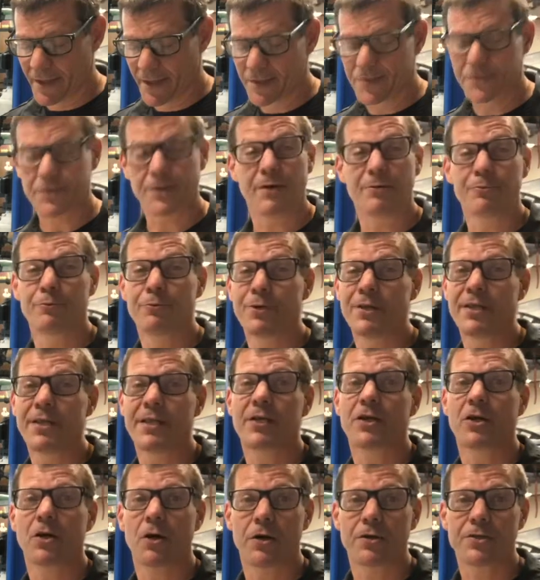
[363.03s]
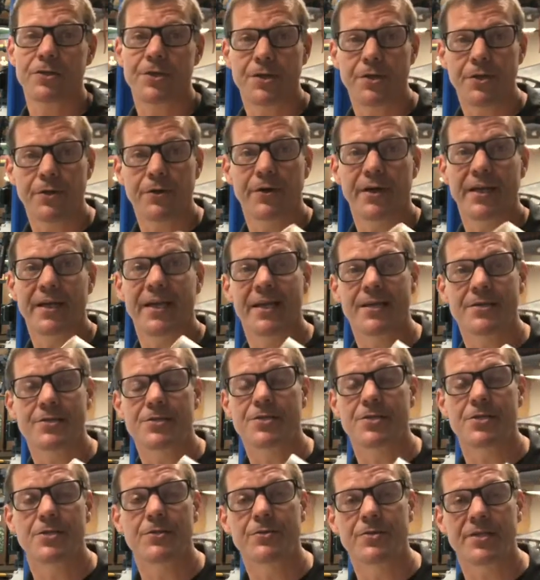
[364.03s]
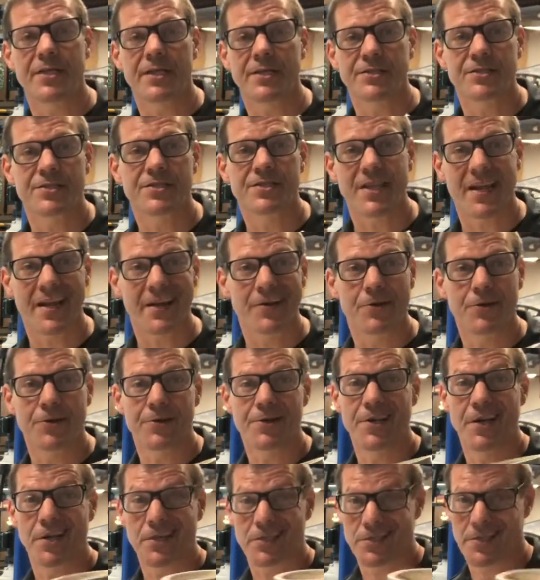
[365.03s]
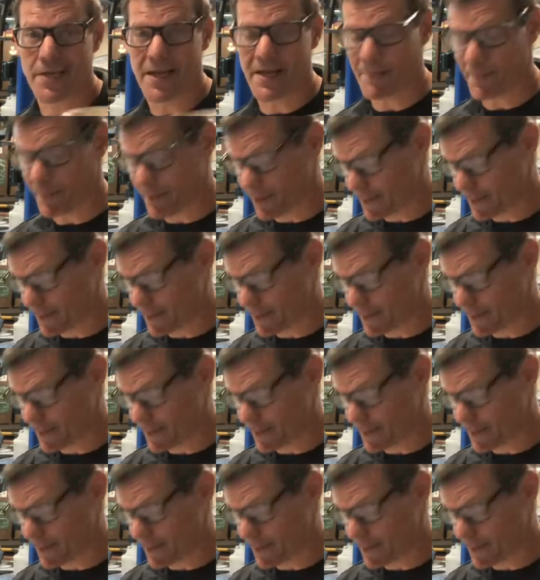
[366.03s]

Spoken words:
So I really caution you against using standard duct tape.